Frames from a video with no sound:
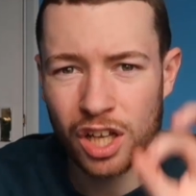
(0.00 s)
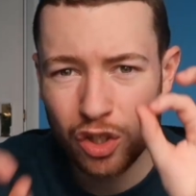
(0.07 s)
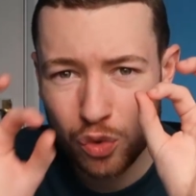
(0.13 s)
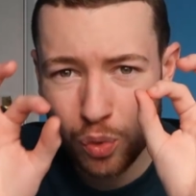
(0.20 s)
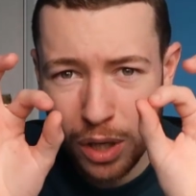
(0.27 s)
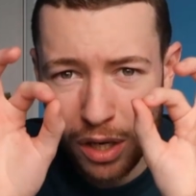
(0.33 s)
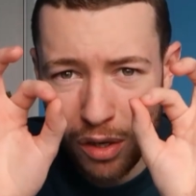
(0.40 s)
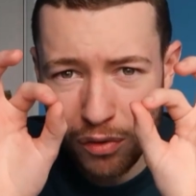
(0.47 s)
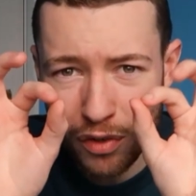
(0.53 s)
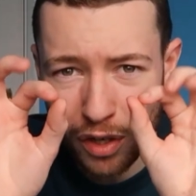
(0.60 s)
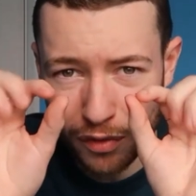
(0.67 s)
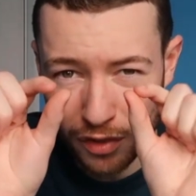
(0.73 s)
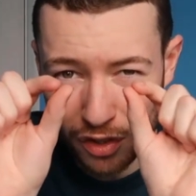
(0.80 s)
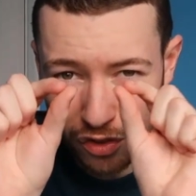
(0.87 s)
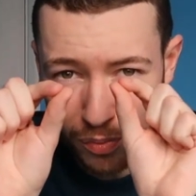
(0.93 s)
12
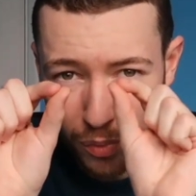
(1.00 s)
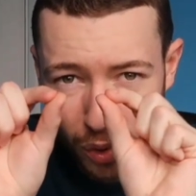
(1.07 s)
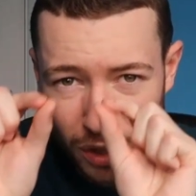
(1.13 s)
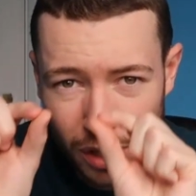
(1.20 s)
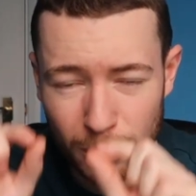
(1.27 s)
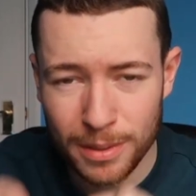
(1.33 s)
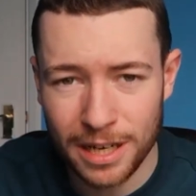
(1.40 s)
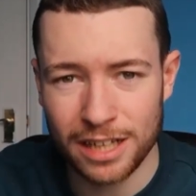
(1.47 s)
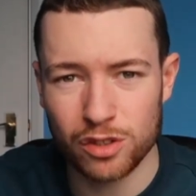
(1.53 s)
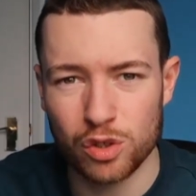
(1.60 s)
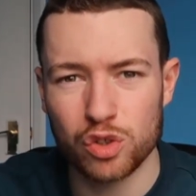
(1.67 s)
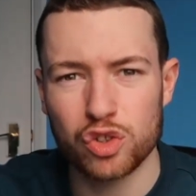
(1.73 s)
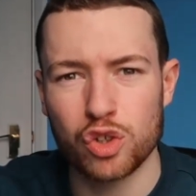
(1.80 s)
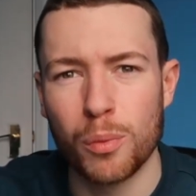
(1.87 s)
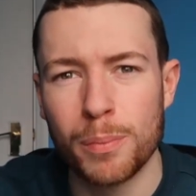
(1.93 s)
of the small little black
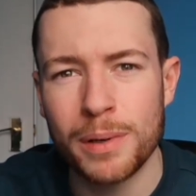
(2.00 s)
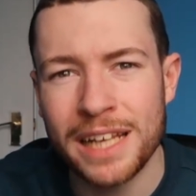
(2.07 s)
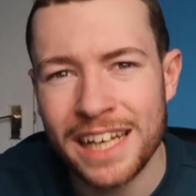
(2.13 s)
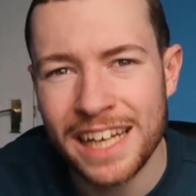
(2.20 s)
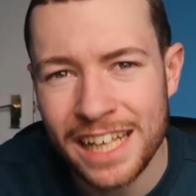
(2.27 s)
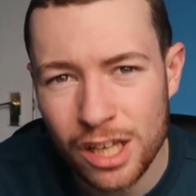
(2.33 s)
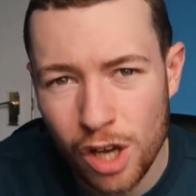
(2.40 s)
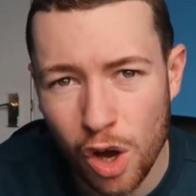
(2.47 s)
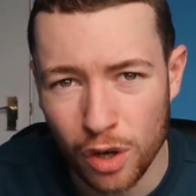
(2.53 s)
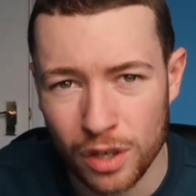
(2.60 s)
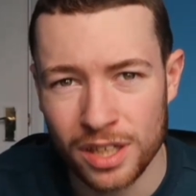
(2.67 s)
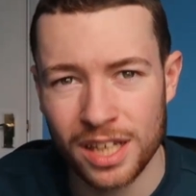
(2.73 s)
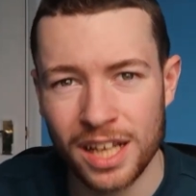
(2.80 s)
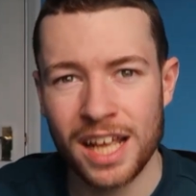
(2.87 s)
dots completely gone.